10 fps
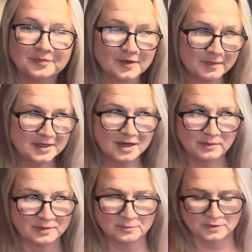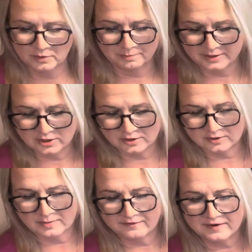I mean, no one would want pictures
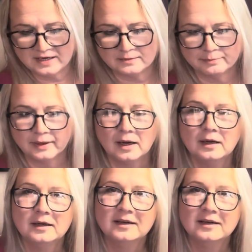of my feet, but